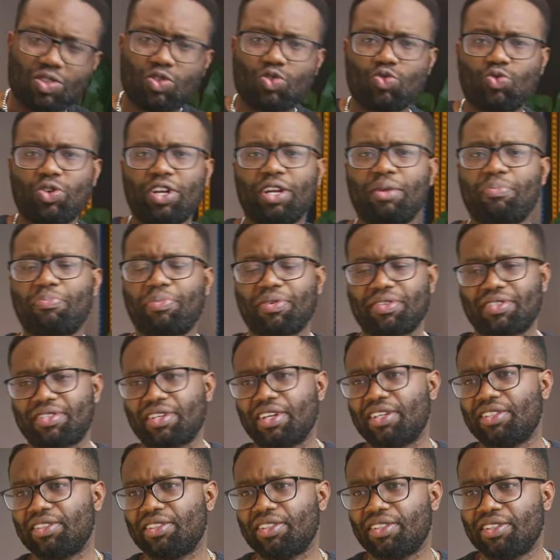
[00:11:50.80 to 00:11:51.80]

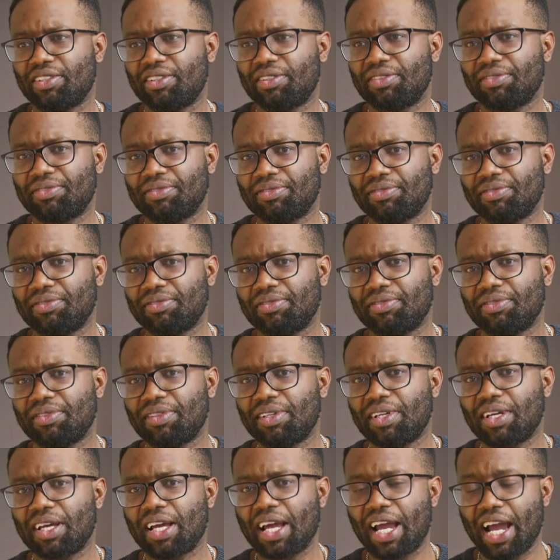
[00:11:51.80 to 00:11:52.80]
20%.
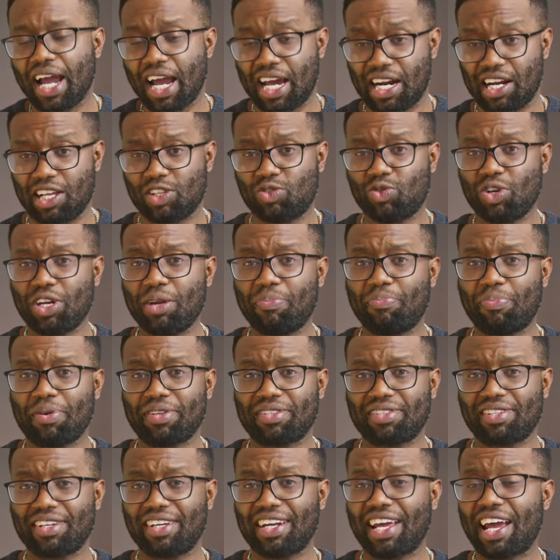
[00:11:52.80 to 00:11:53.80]
And at
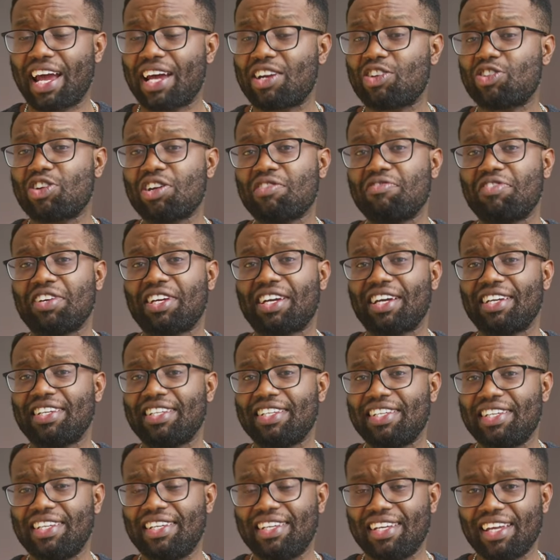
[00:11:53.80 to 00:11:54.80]
20%, I don't know if you can
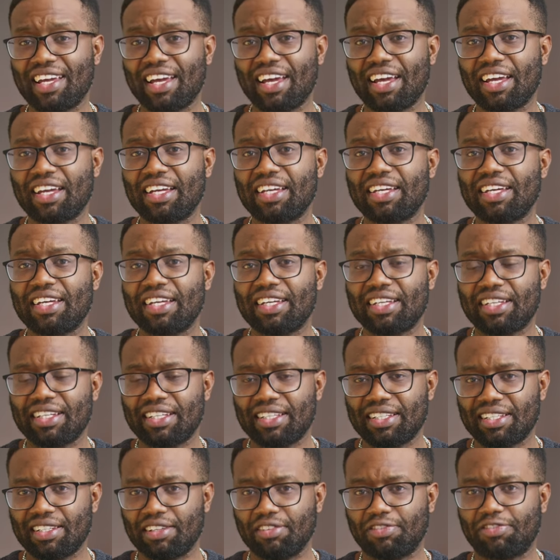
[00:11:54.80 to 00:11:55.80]
hear
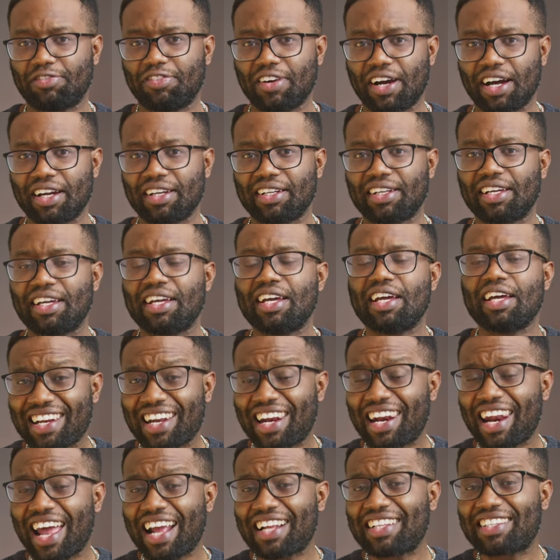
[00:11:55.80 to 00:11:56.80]
the fan.
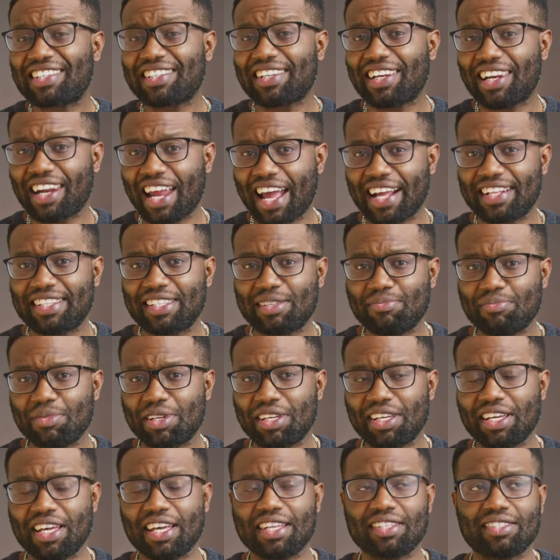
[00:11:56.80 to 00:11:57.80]
The light lighting
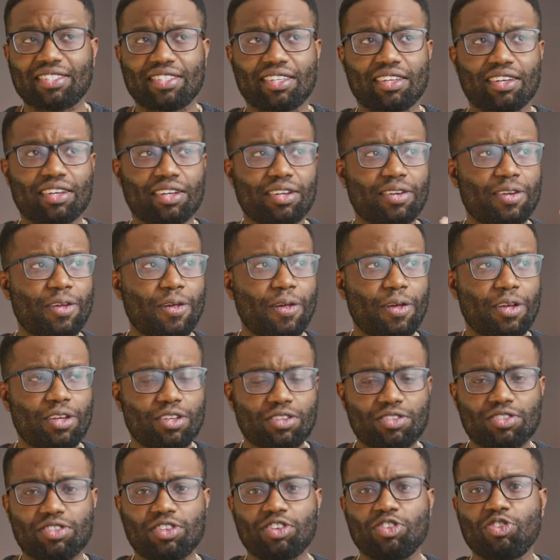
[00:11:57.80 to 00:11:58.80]
me is the
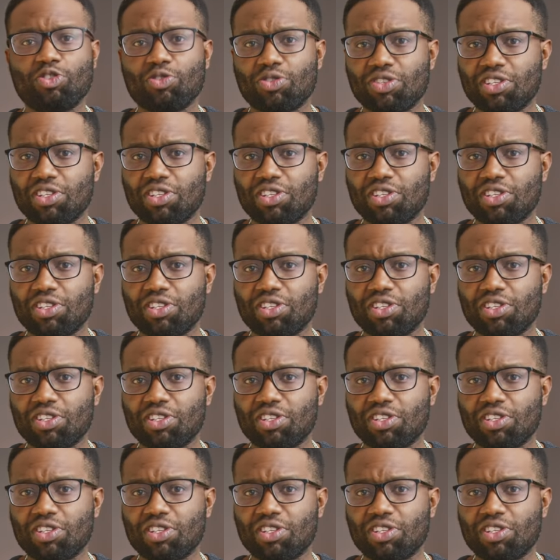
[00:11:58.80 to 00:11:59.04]
Sirui